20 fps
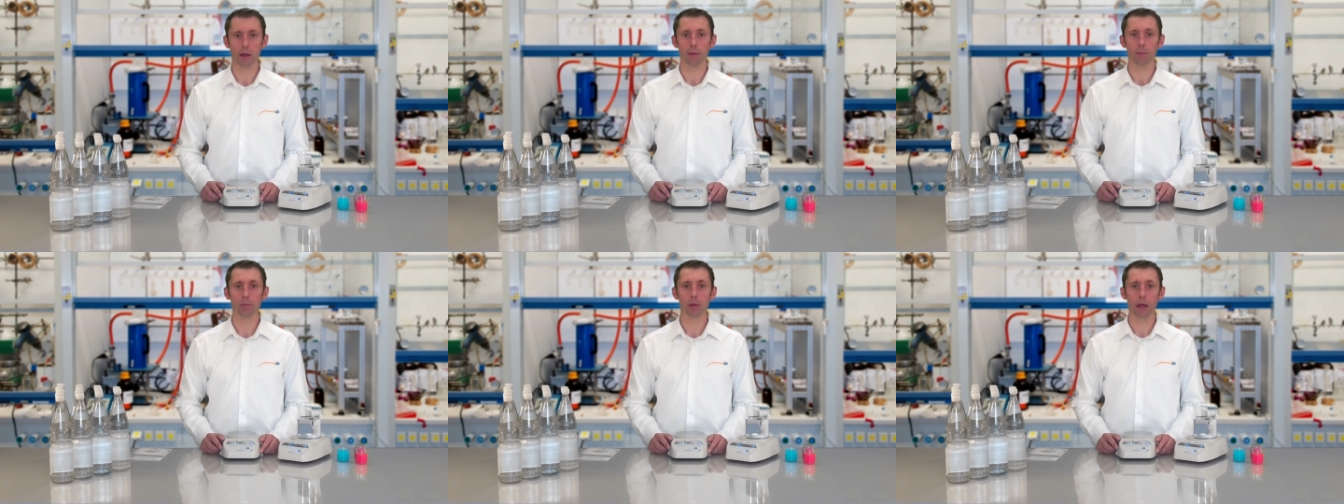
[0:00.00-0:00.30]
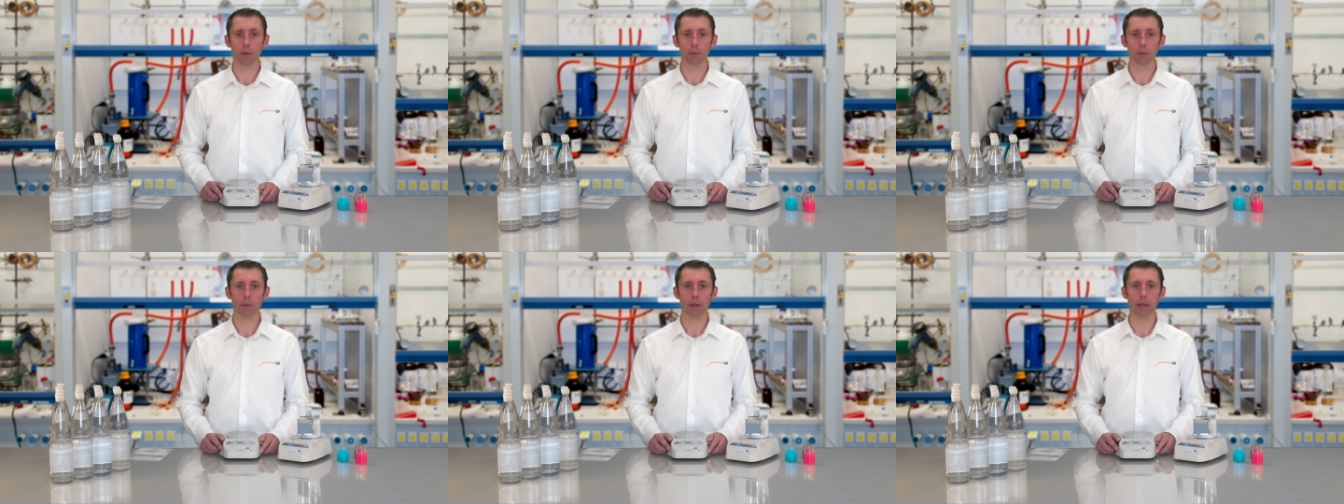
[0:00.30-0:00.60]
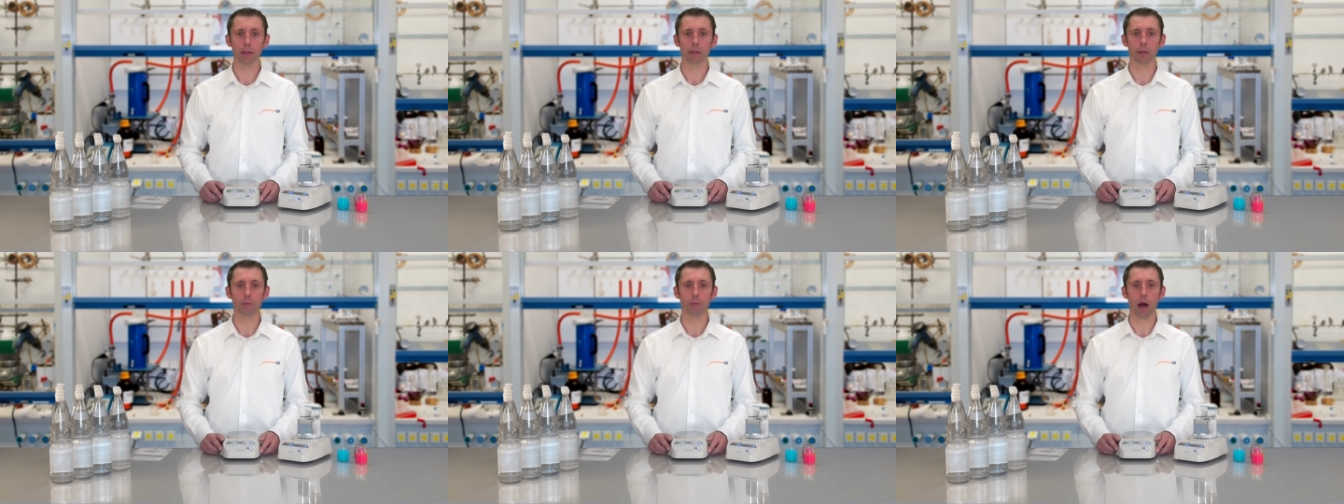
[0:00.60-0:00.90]
are
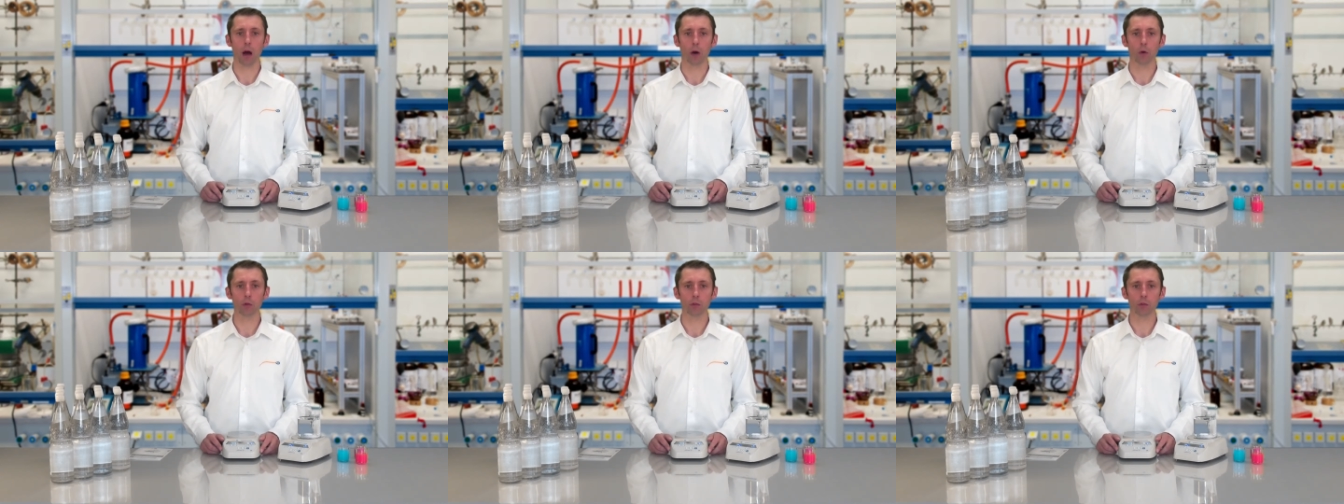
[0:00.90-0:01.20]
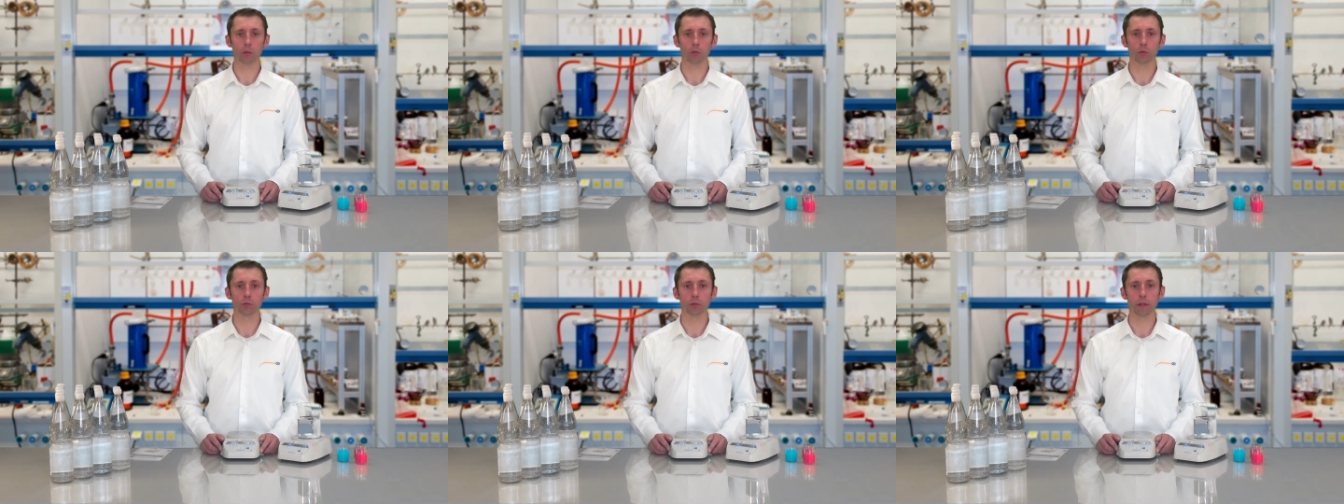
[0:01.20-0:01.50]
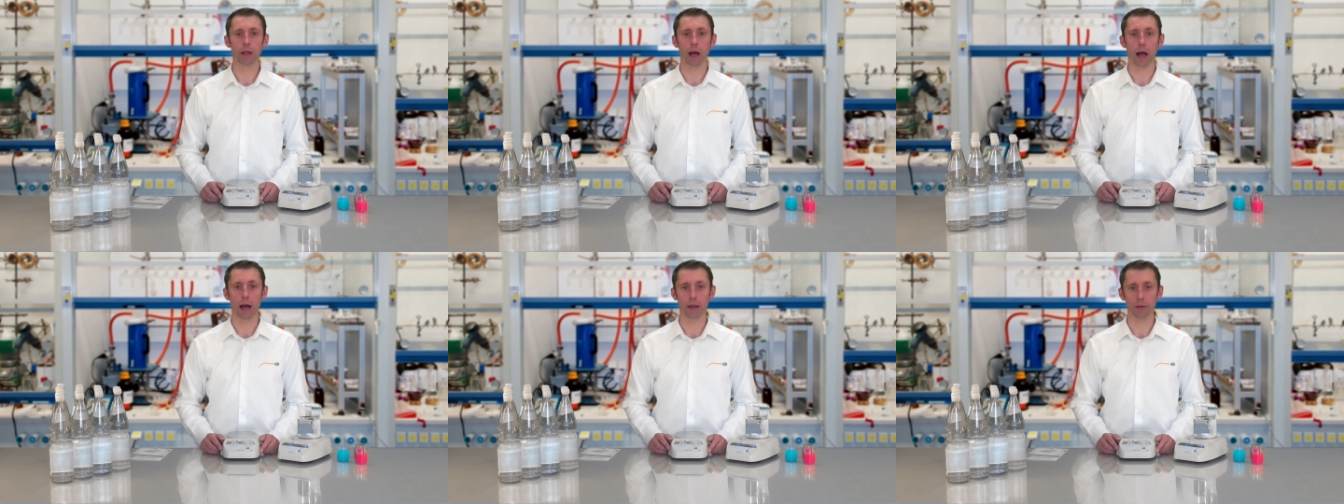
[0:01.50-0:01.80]
saved after
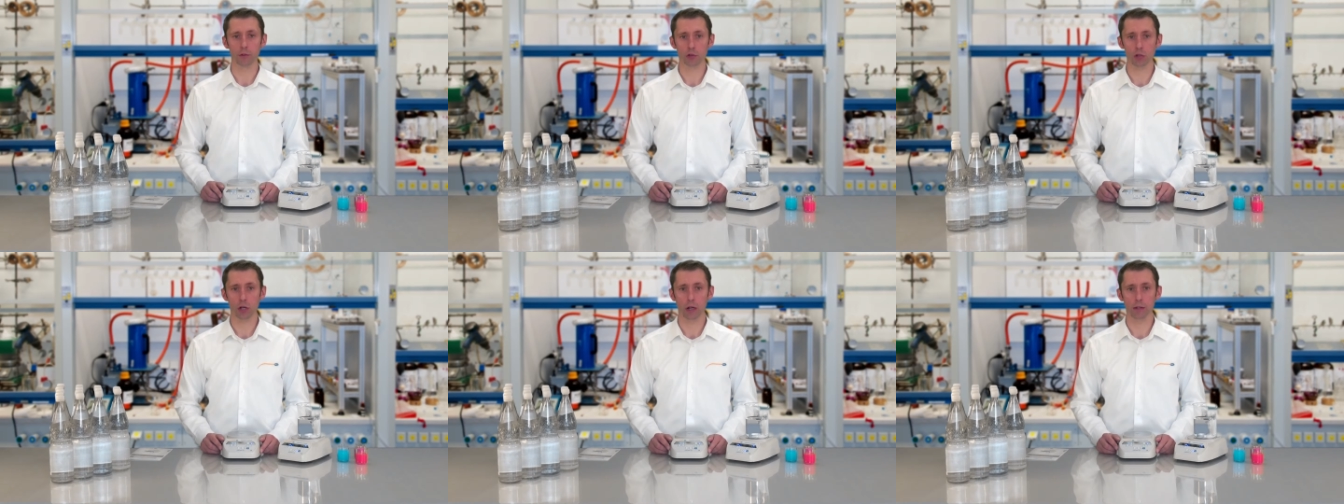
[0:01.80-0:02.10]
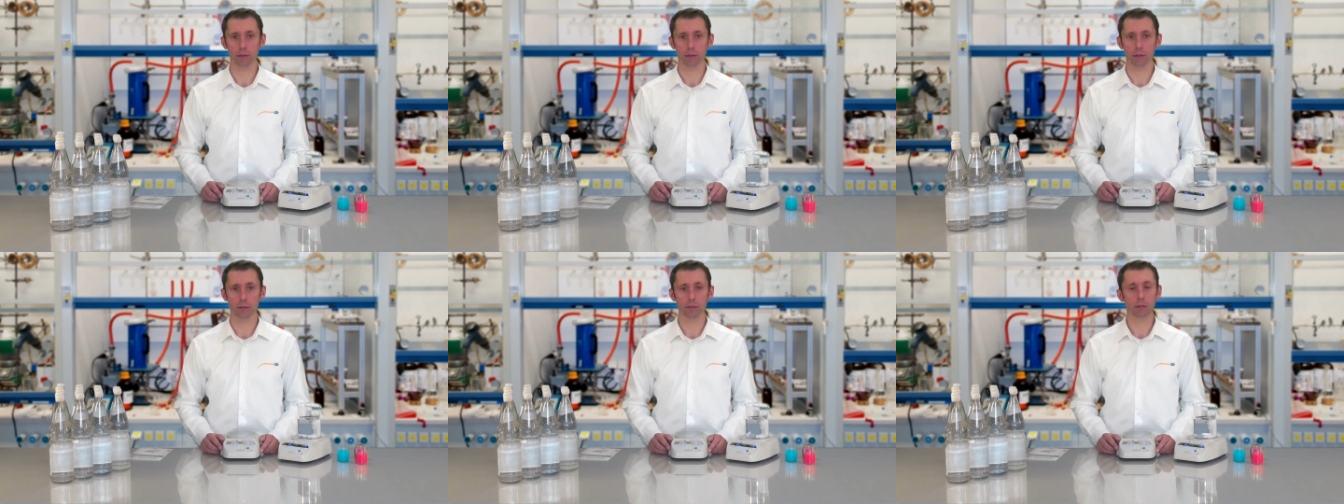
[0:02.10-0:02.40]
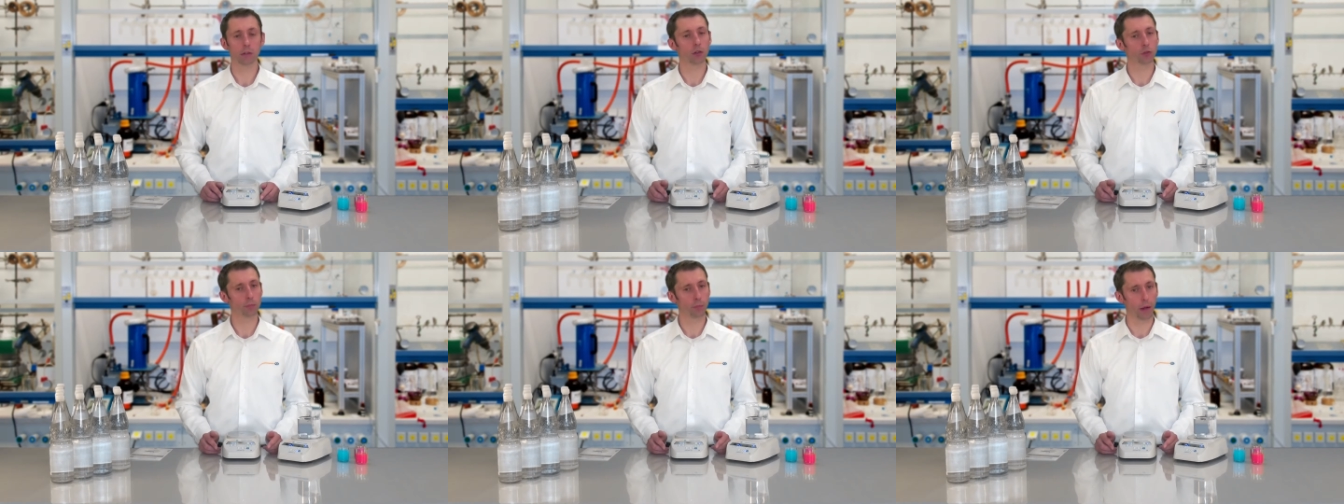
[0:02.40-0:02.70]
turning off and on
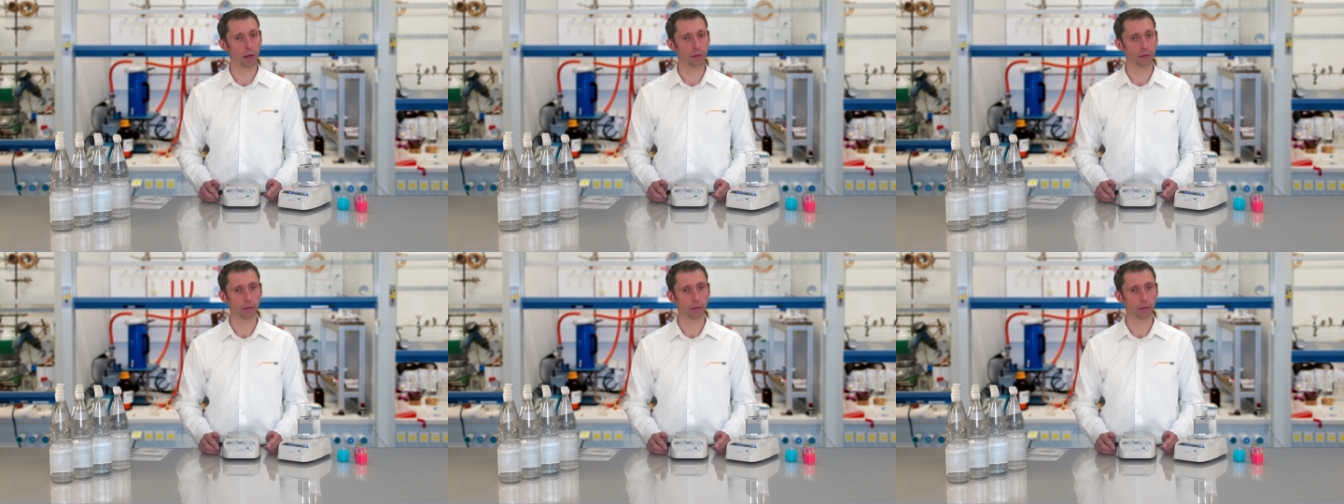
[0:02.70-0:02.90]
again.